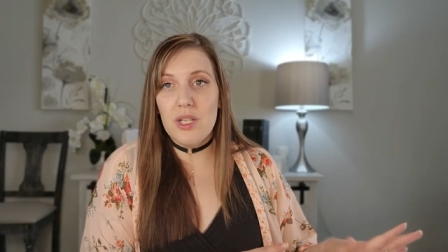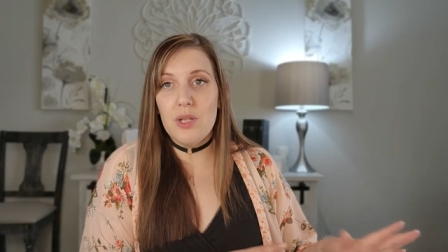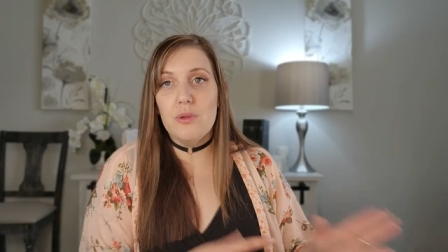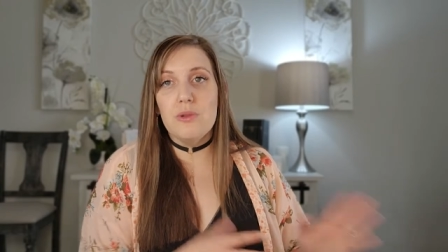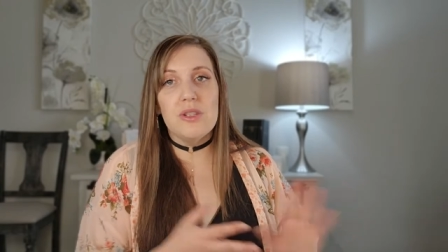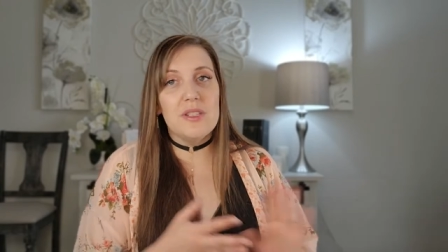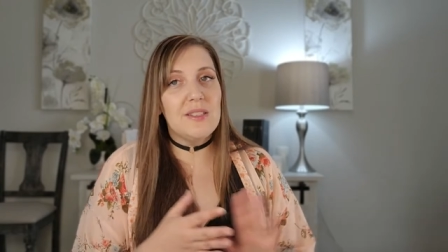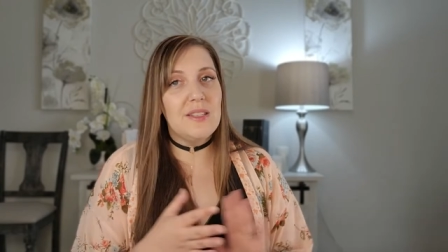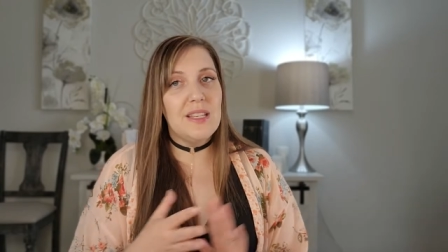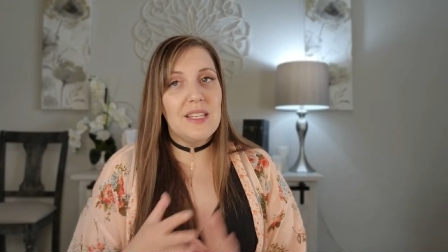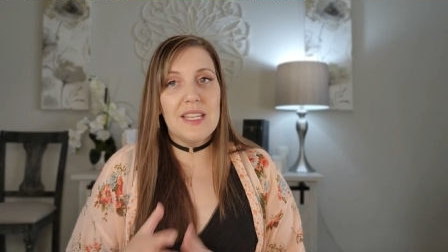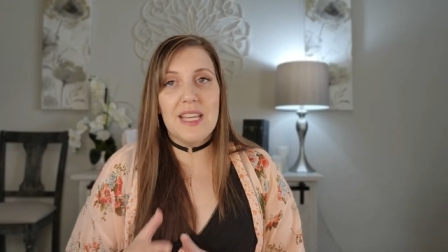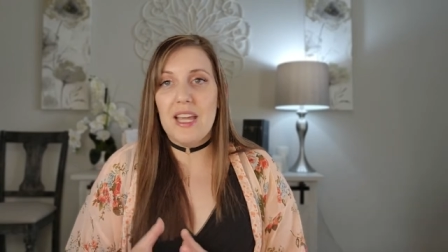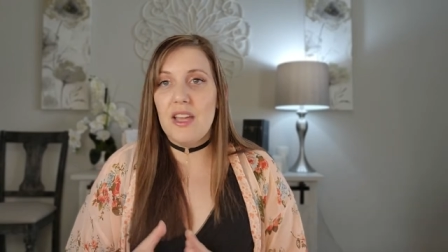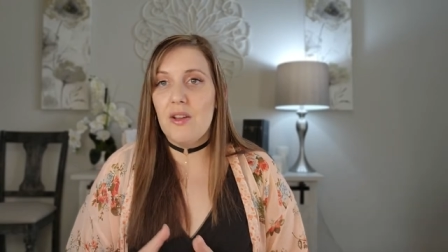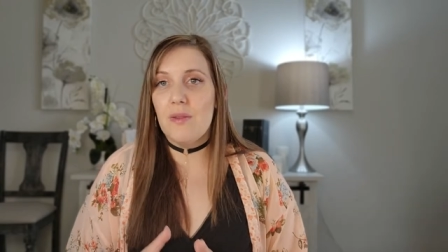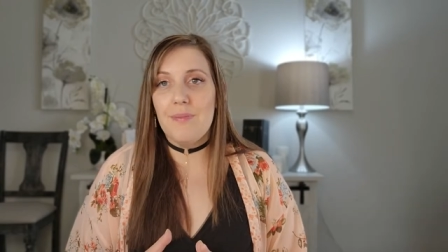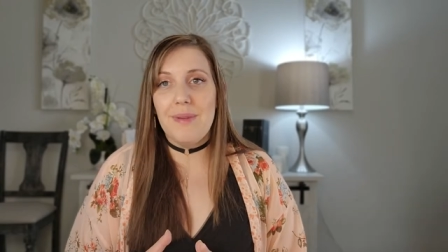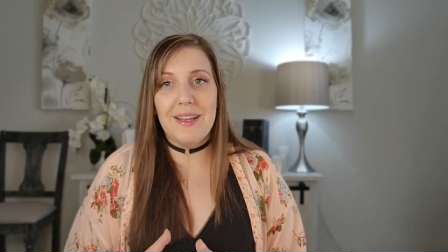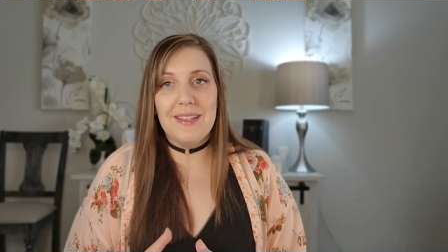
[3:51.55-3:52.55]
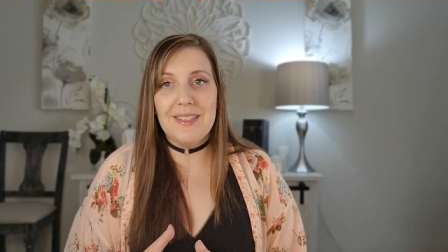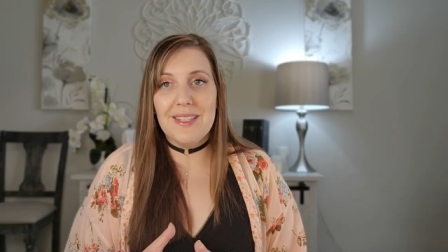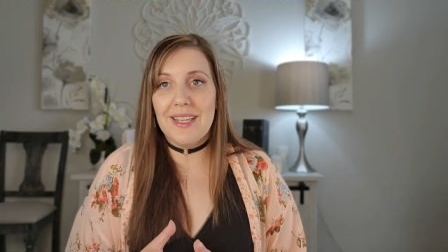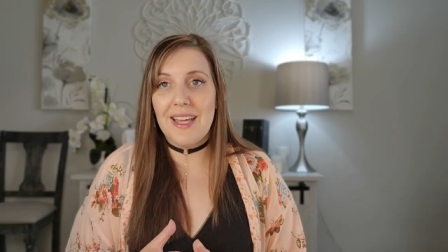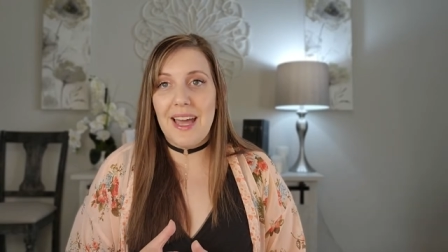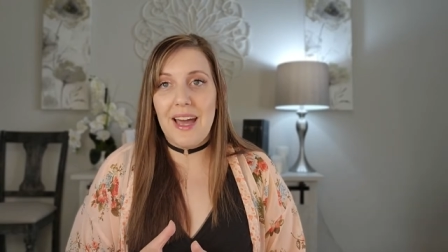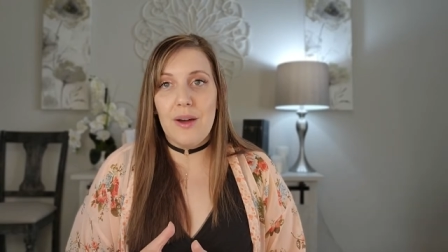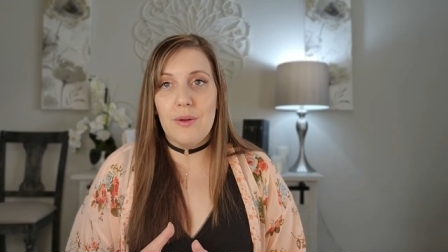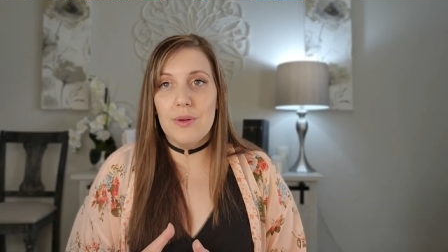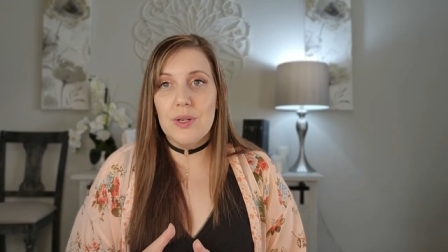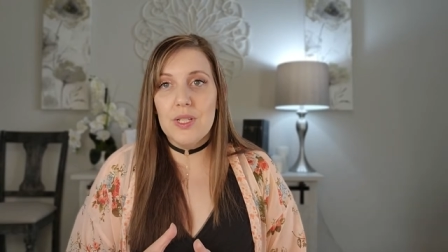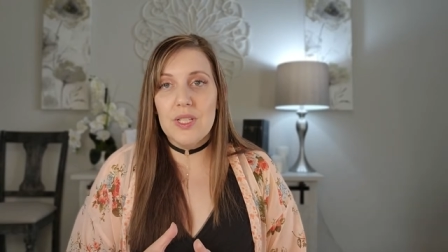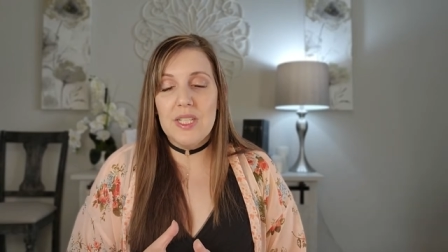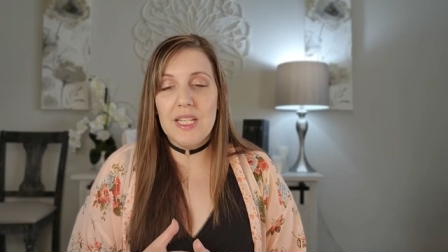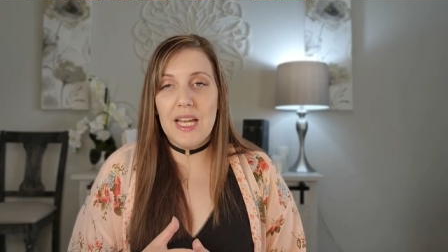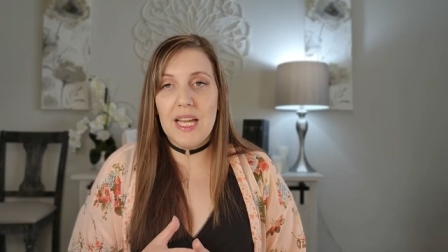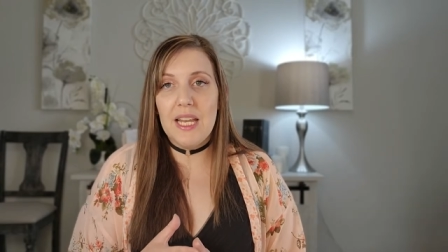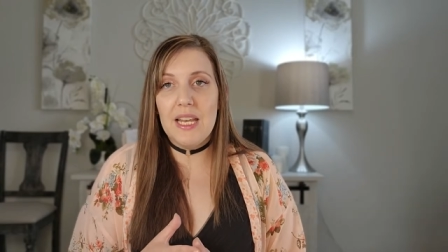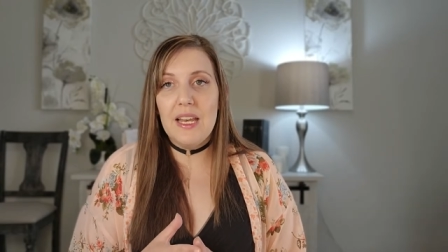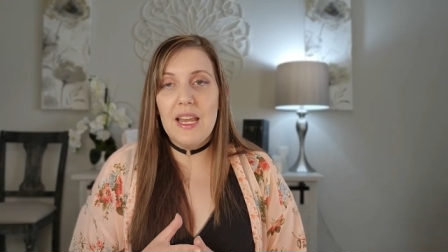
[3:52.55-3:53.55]
You just need to get your basic hours
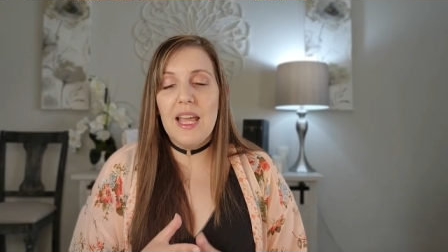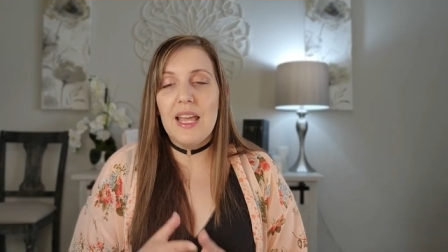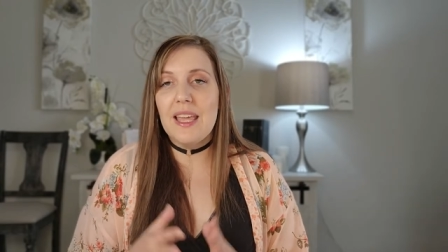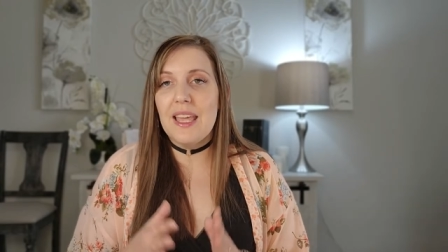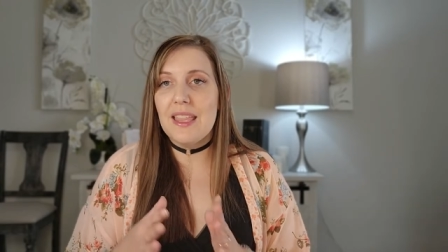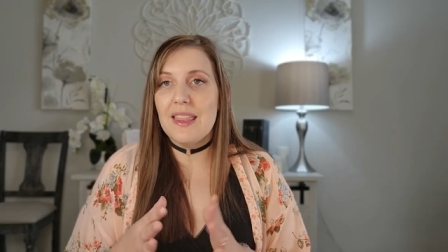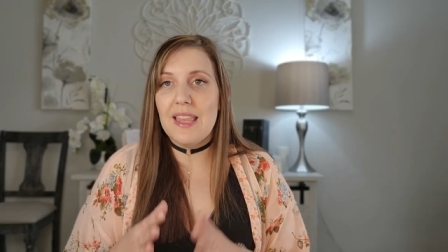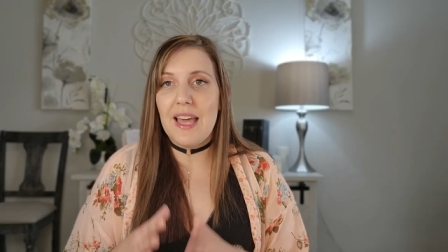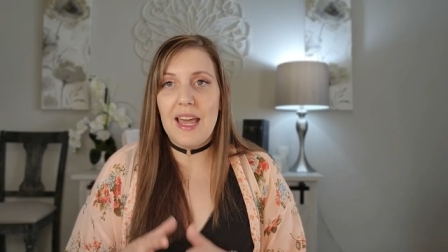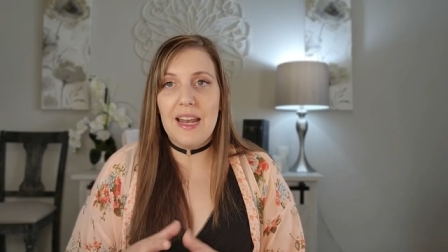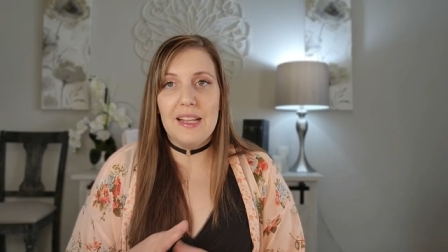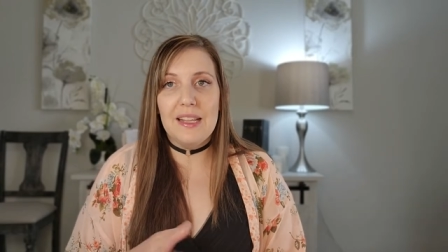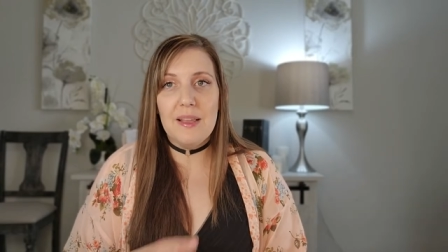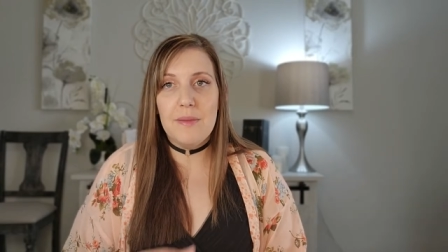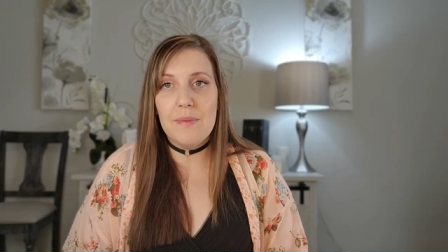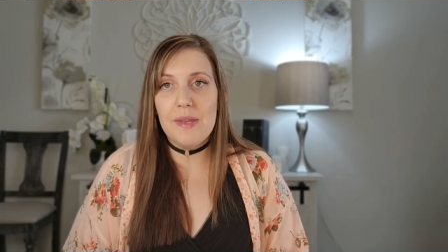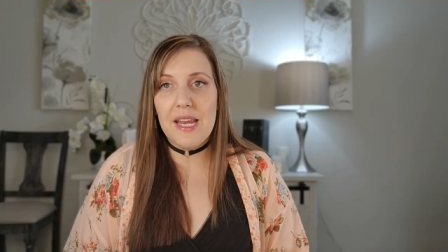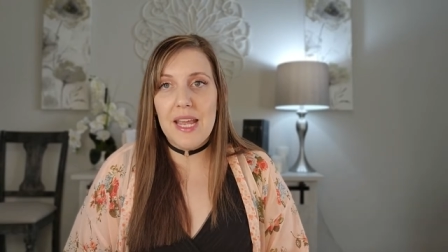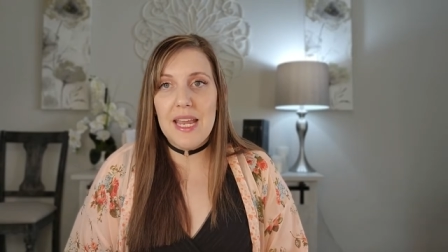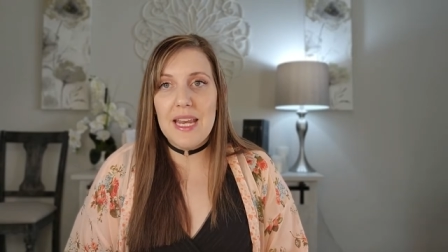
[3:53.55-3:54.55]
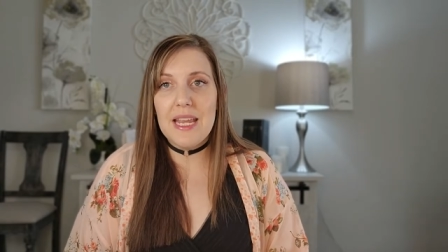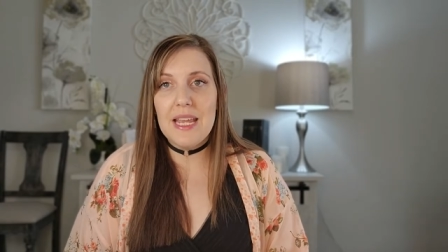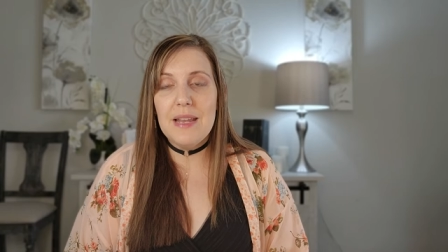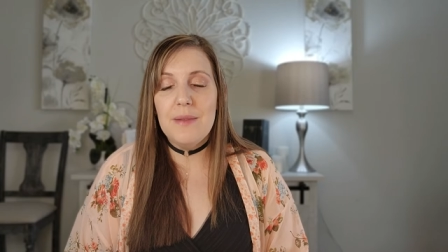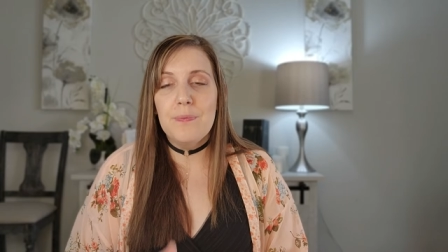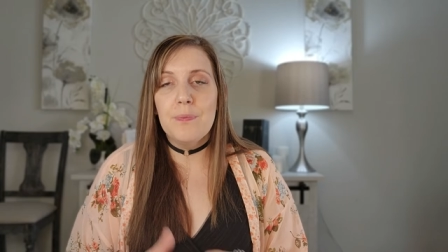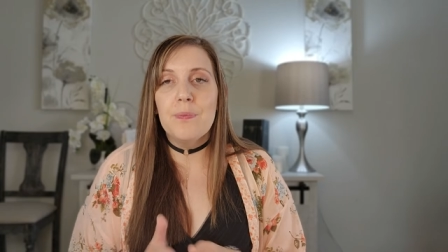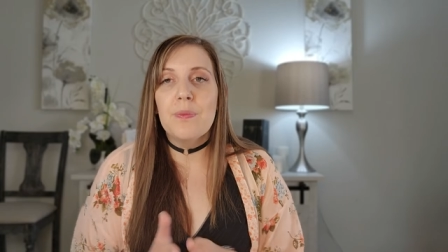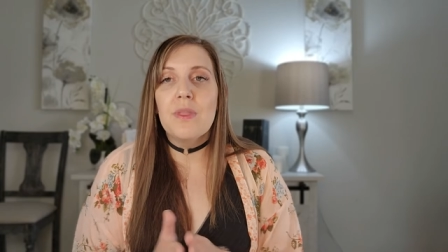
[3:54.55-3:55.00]
done and get that eliminated.